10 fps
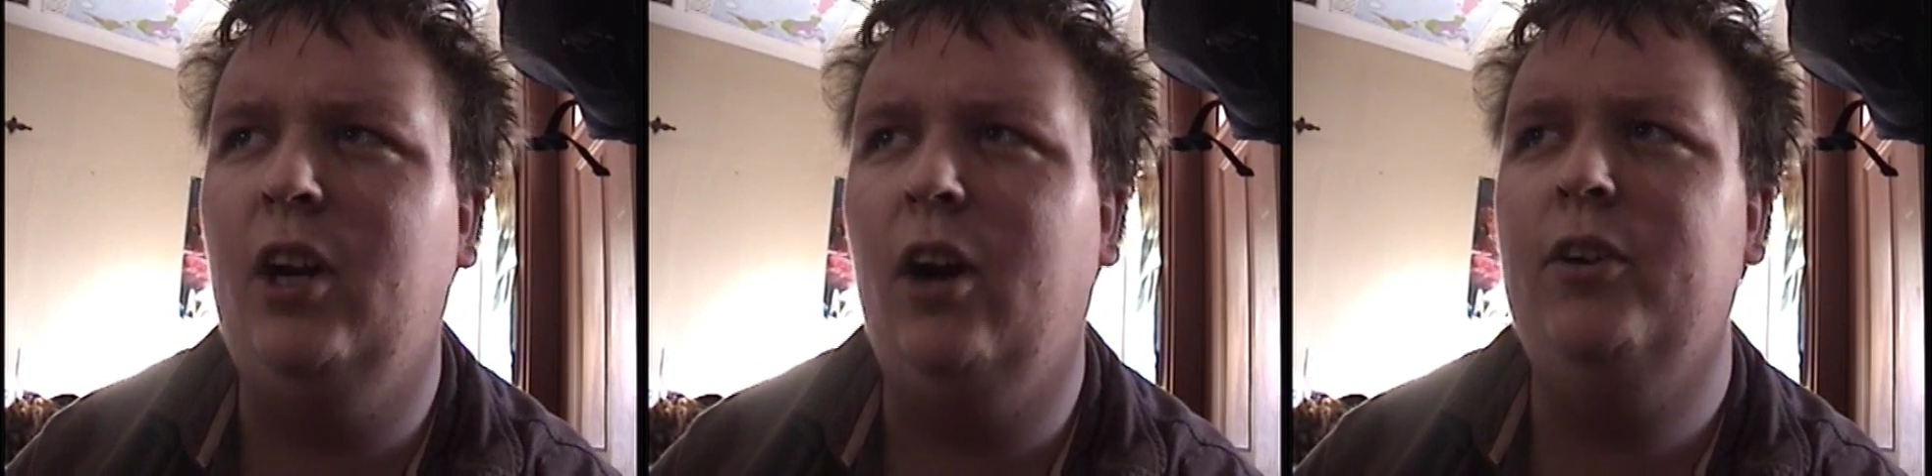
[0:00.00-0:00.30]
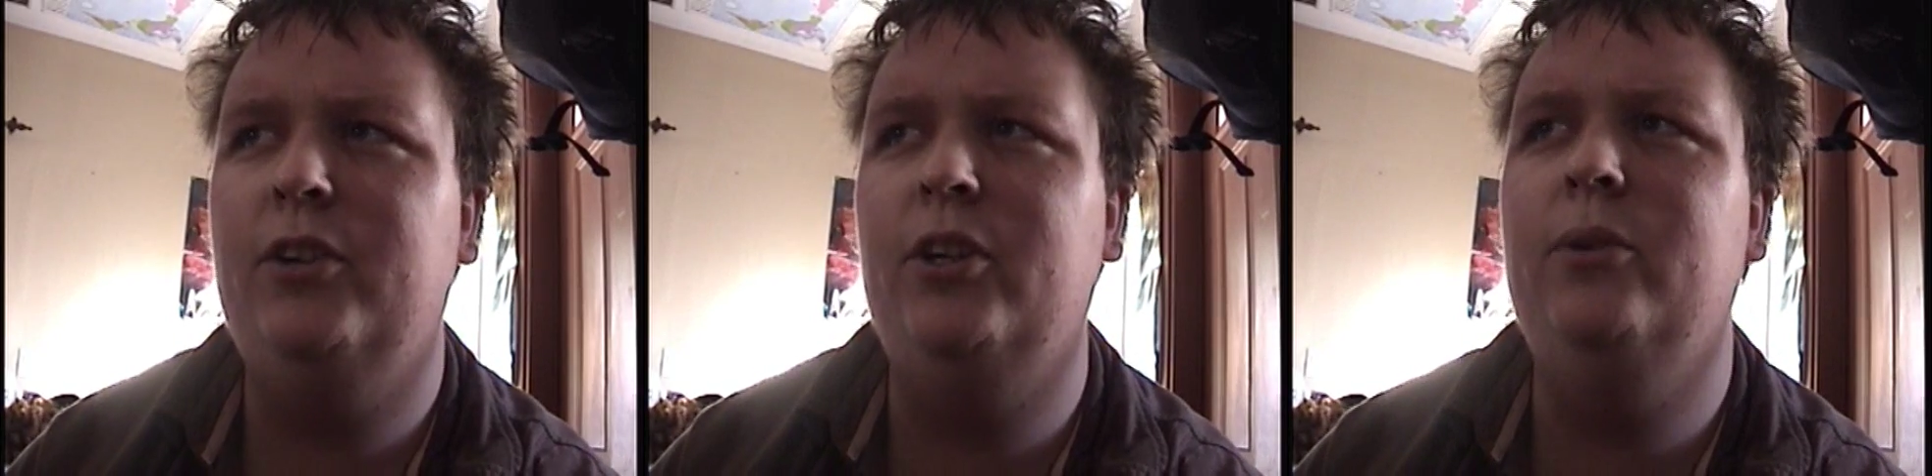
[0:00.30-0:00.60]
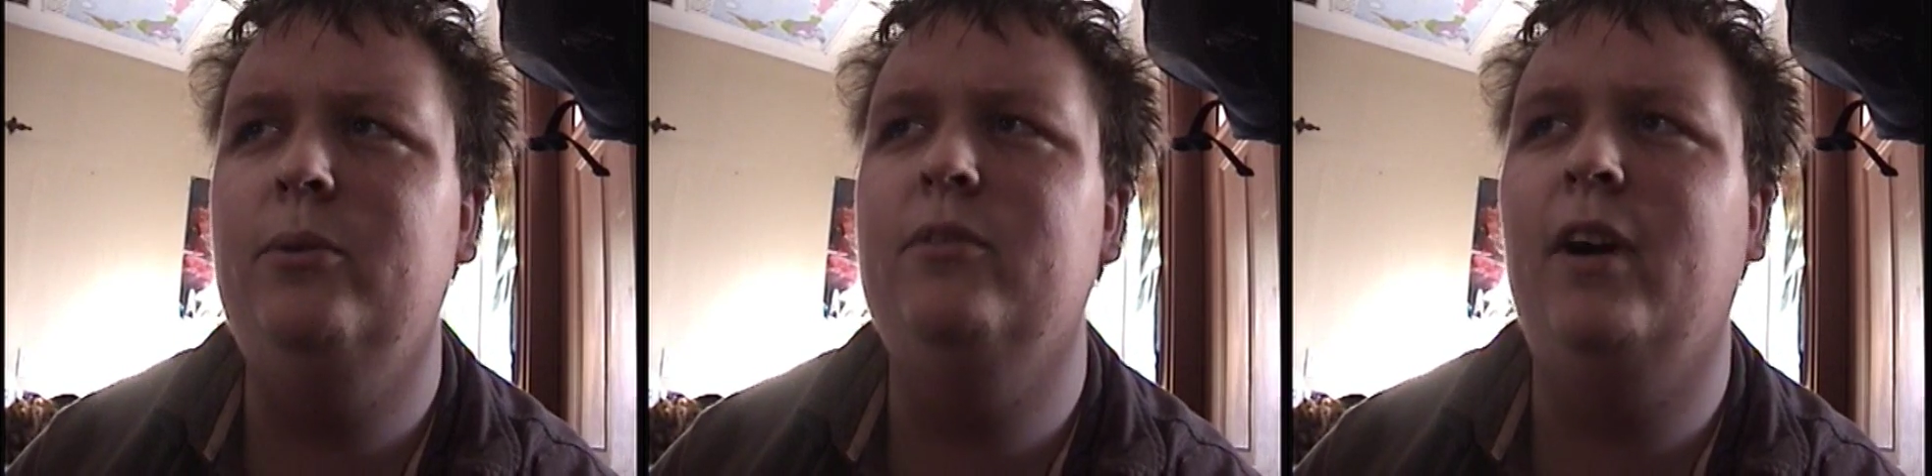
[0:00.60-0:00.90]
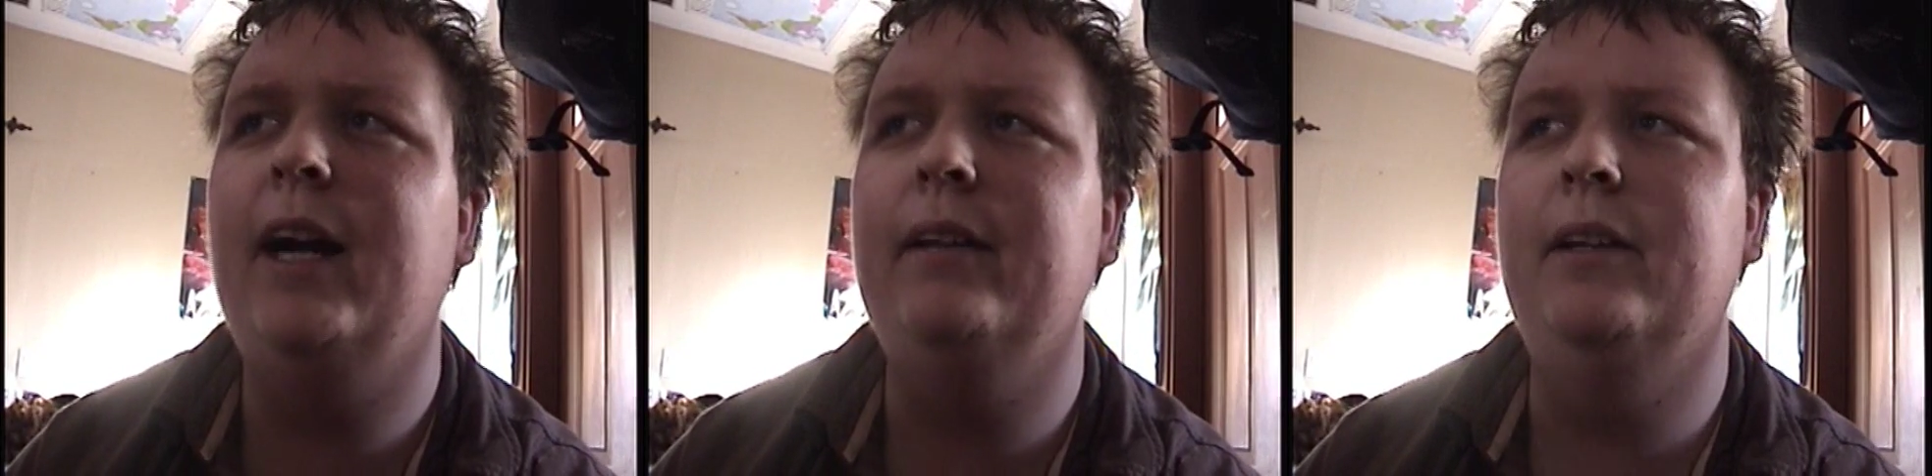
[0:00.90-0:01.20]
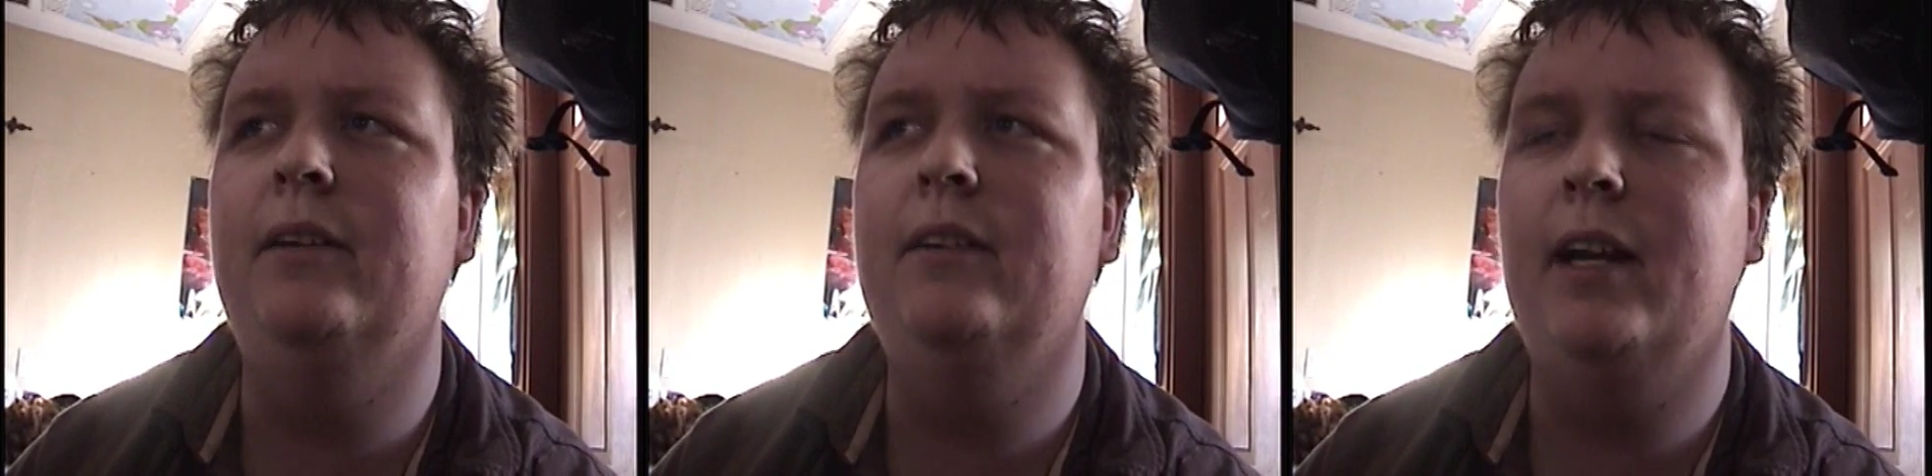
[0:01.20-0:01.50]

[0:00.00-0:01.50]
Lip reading: cartoon violence.